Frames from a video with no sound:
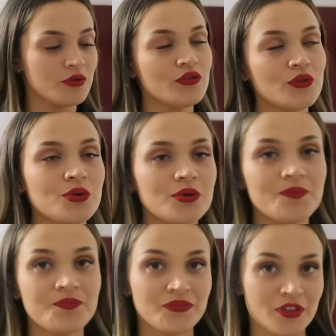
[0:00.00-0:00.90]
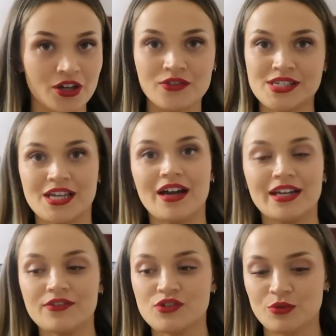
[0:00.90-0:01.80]
before, obviously, I
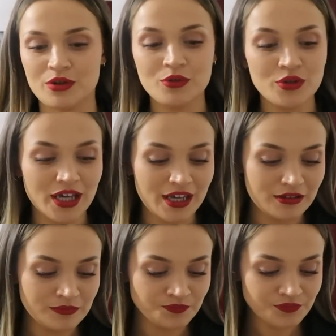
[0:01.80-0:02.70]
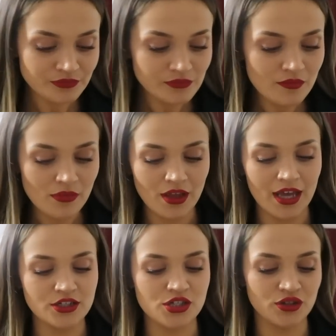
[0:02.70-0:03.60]
leave tomorrow morning.
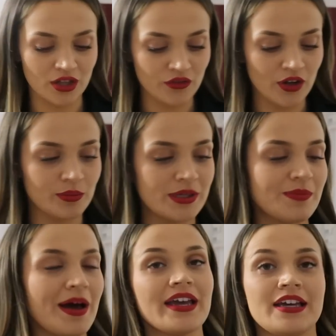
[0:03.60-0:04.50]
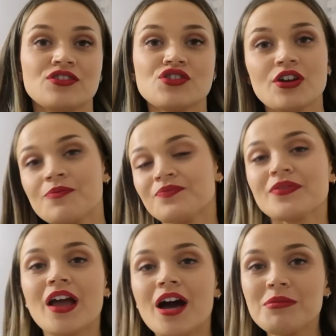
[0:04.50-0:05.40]
and just do like the final bits of packing. So I'm
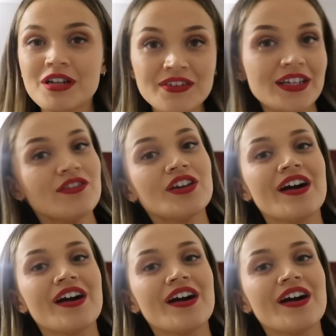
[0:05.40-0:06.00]
gonna love and leave you